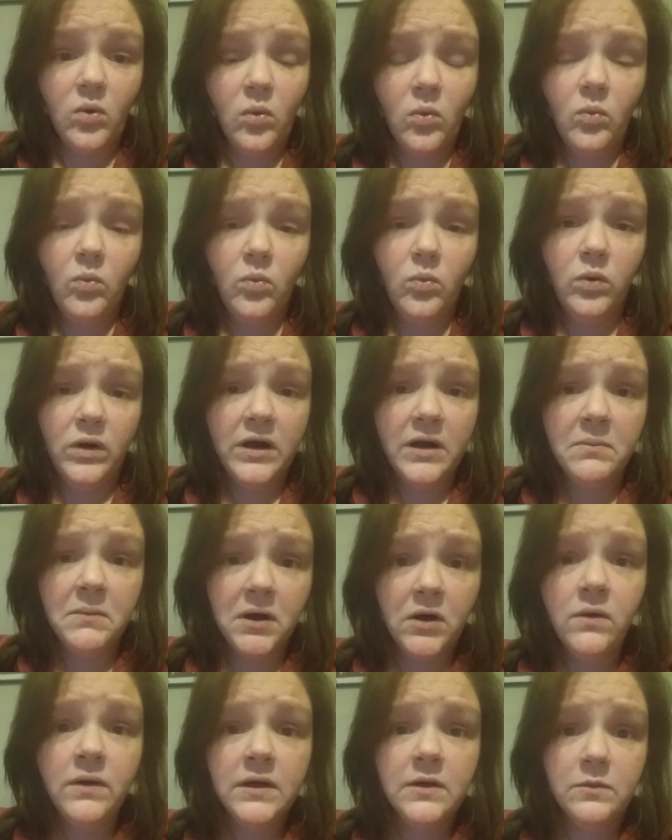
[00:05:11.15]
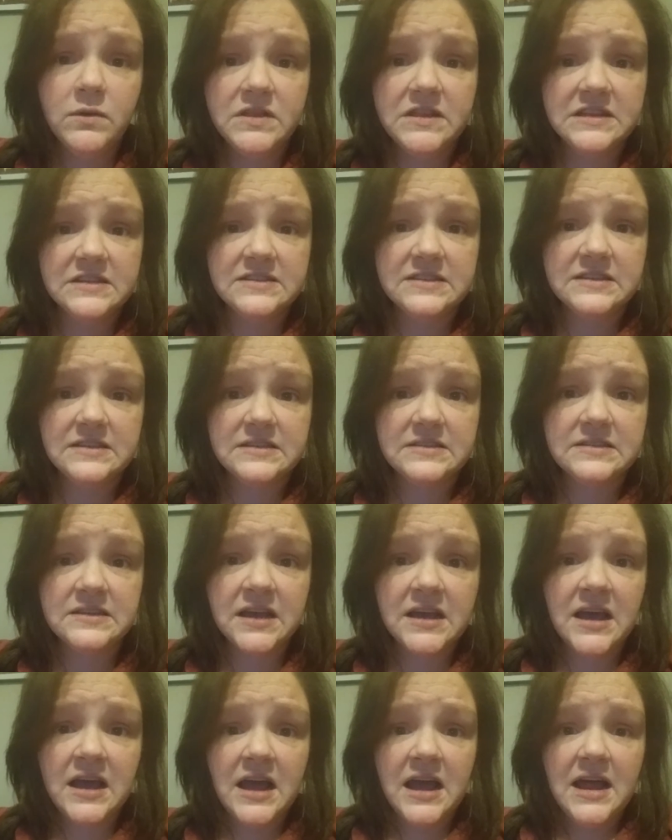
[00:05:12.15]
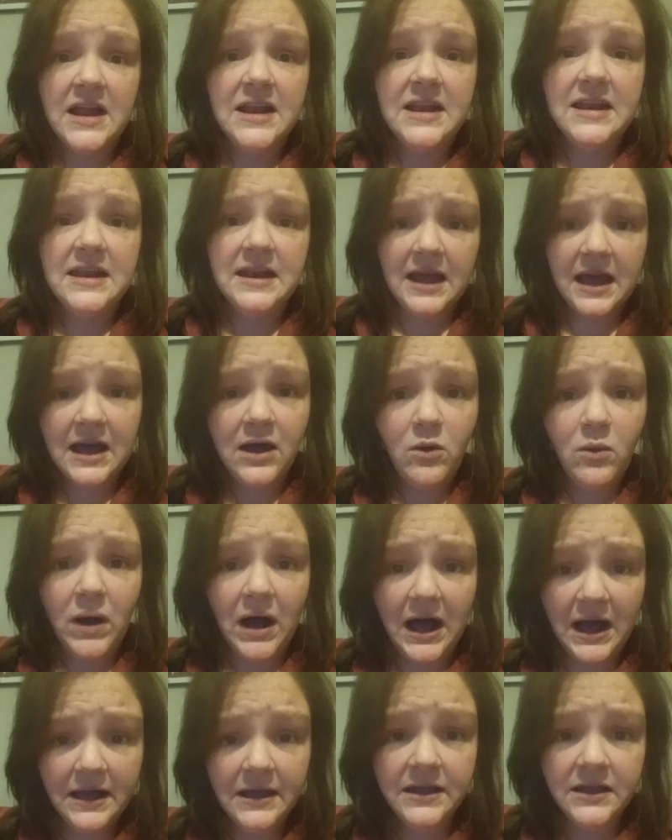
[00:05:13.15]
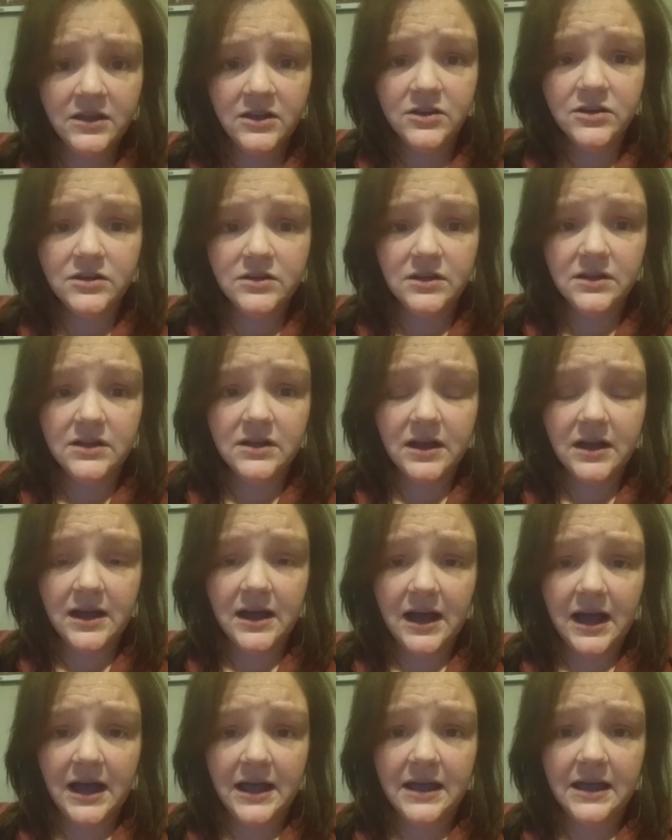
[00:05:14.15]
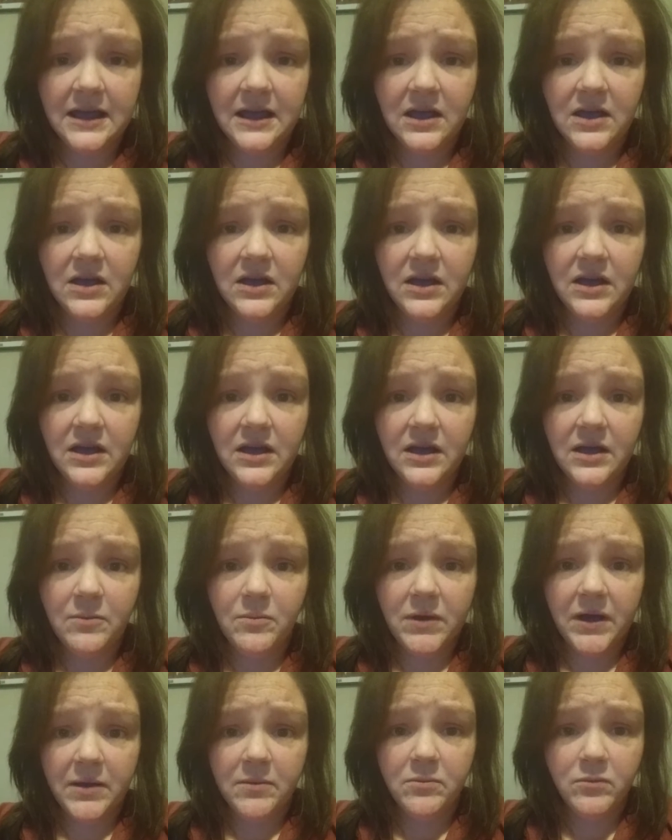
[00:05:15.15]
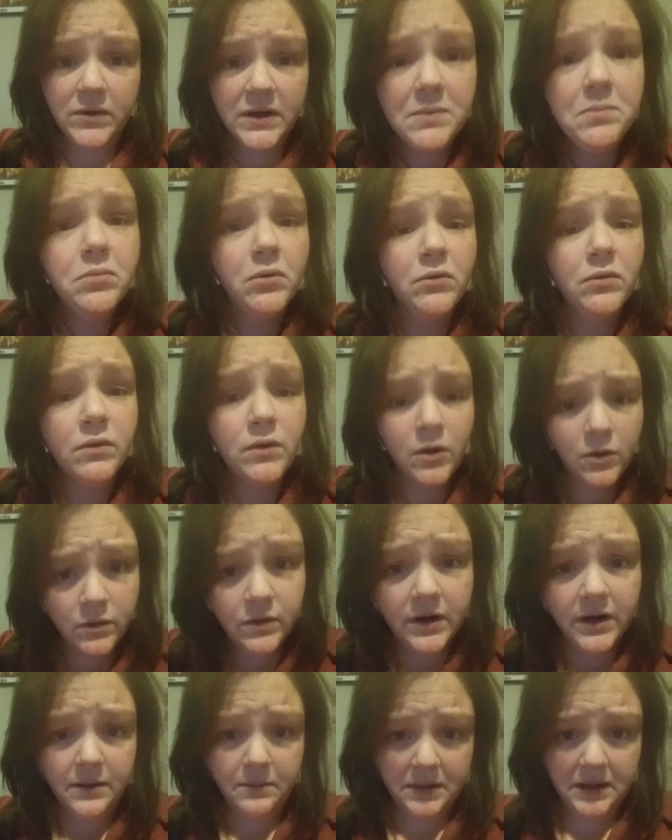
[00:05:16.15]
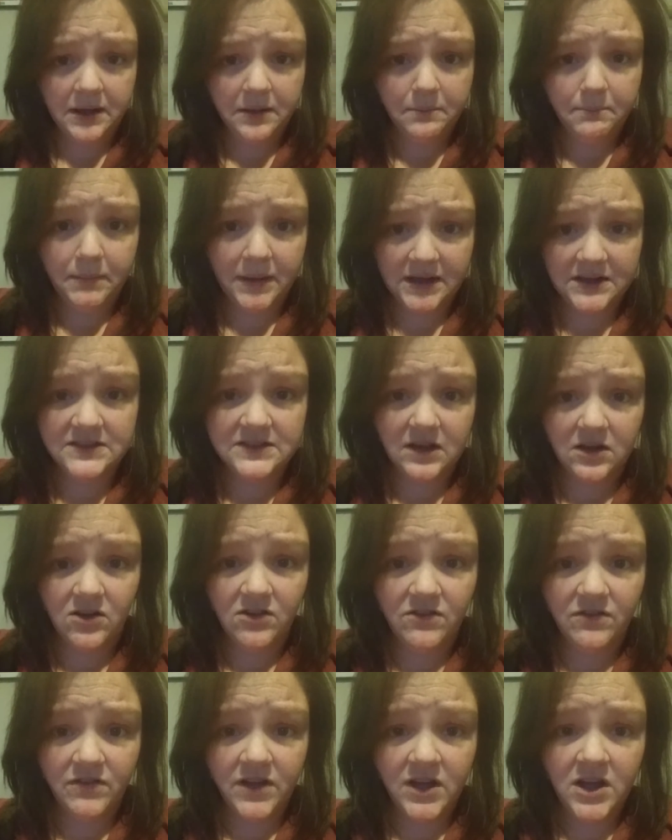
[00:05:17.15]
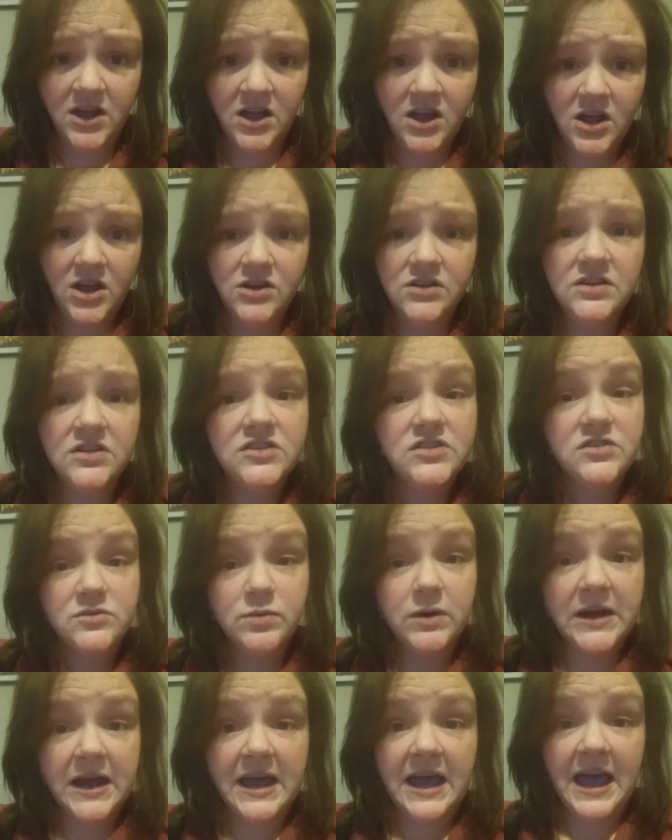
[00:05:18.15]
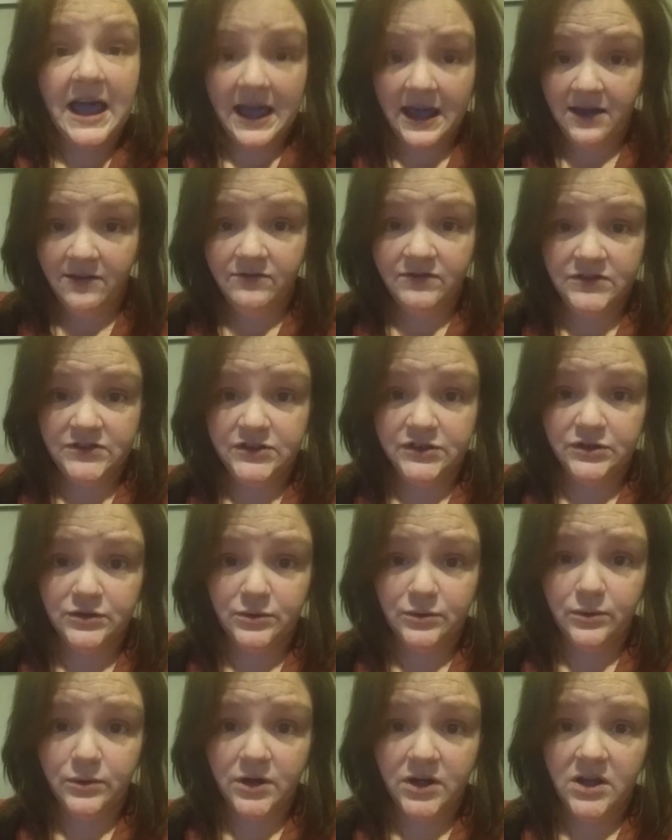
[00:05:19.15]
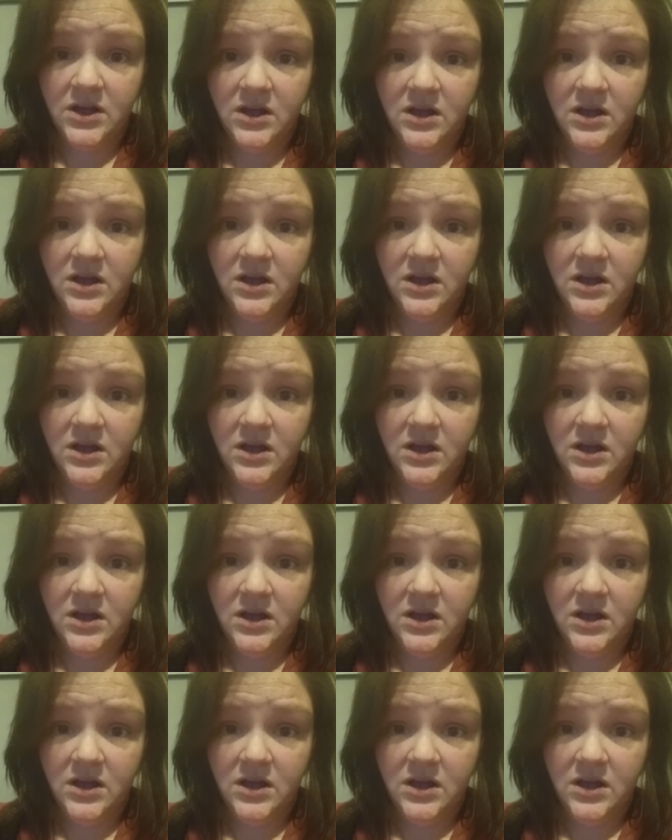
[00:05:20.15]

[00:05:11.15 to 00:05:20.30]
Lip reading: where I'm going with this is now I am reprogramming myself to do what I have to